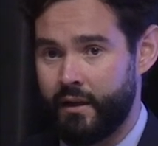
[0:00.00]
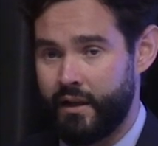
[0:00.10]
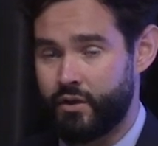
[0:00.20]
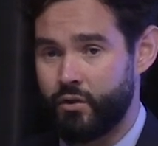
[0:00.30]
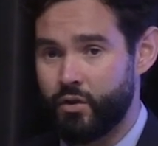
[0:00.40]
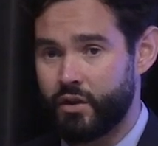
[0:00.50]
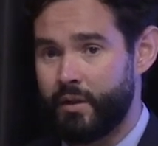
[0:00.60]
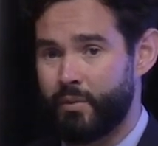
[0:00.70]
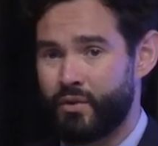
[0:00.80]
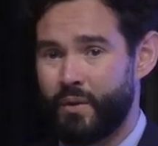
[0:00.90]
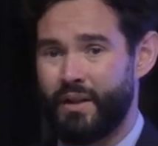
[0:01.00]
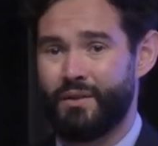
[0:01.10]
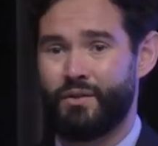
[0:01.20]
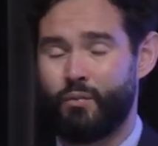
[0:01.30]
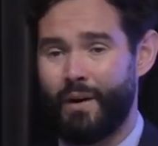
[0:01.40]
it's usually
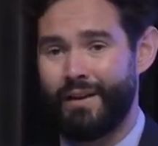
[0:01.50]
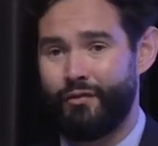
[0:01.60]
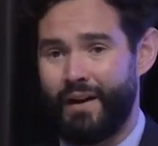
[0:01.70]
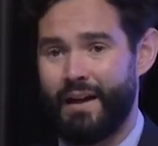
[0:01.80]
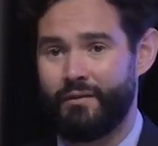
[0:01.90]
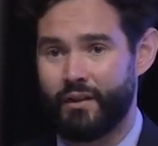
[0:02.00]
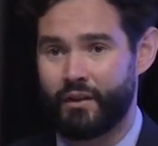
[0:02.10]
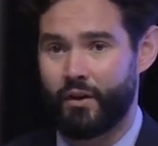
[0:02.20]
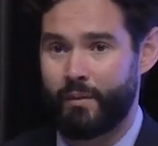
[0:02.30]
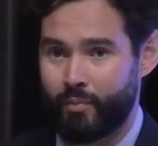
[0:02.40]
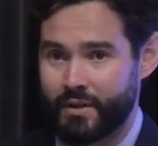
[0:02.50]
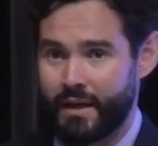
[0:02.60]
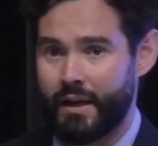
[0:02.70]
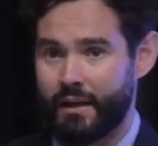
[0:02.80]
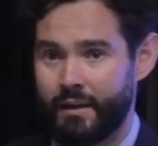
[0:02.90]
between 25 to
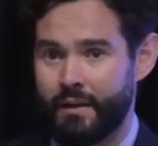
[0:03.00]
30%.